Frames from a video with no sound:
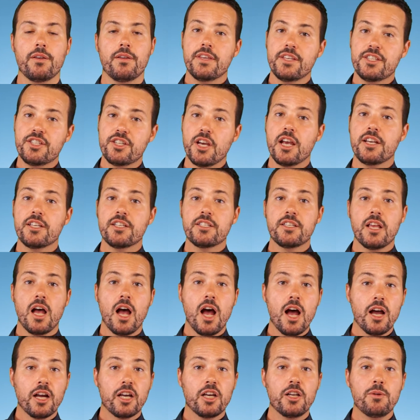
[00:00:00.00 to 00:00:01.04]
these changes
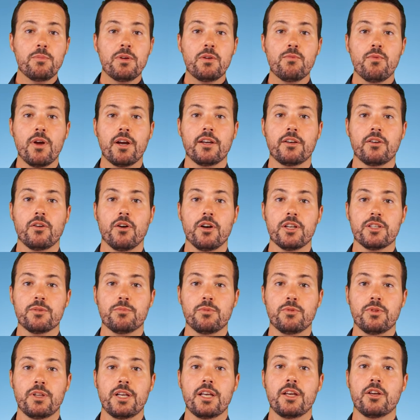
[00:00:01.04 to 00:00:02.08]
aren't going to be
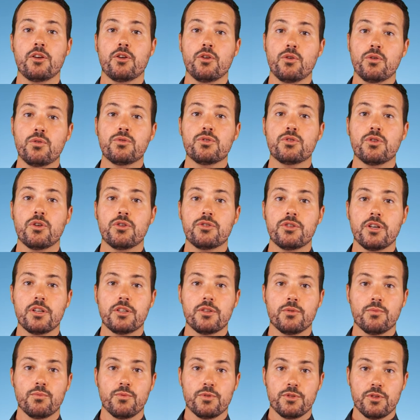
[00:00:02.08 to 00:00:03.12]
recognizable in Google search
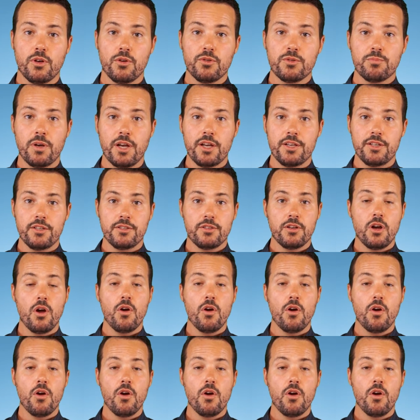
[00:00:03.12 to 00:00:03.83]
engine results pages